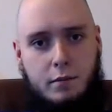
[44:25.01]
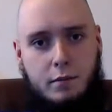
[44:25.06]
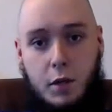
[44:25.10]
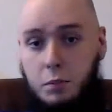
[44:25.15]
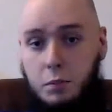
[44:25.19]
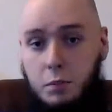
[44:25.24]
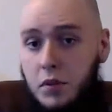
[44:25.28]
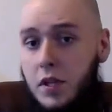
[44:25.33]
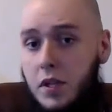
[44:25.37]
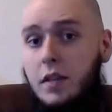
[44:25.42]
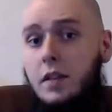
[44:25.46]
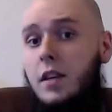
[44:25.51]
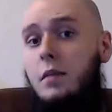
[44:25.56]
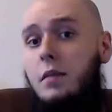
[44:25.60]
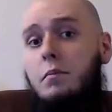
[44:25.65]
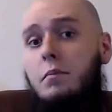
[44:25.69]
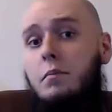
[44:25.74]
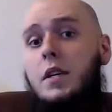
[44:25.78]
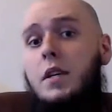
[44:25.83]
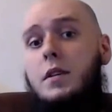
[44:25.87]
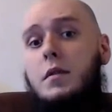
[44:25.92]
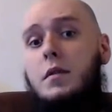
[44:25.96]
completely
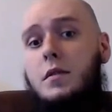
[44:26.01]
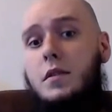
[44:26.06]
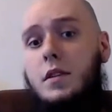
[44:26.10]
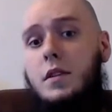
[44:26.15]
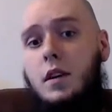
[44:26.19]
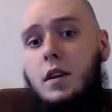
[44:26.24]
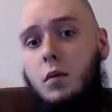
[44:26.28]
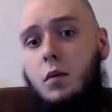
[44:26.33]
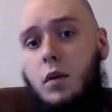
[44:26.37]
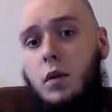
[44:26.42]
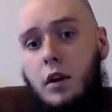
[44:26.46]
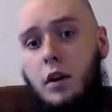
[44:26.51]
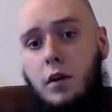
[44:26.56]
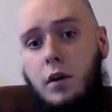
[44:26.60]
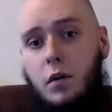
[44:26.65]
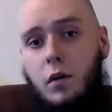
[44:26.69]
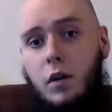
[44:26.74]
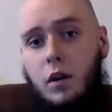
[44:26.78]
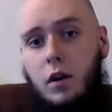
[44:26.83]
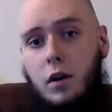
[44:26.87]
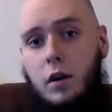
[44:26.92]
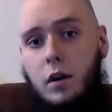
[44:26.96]
misusing a word
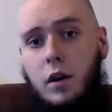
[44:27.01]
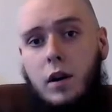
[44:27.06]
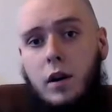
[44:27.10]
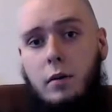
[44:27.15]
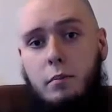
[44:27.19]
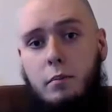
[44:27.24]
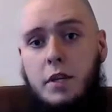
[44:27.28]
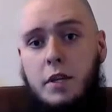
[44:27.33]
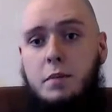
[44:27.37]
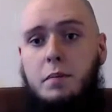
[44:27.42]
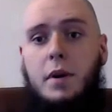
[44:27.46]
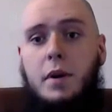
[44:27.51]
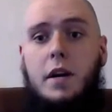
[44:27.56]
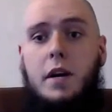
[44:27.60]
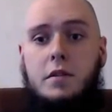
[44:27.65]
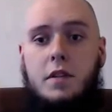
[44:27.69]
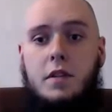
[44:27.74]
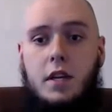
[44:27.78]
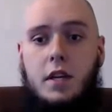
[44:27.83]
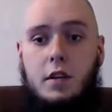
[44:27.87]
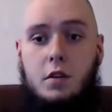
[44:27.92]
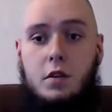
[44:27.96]
or
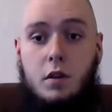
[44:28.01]
mispronouncing it.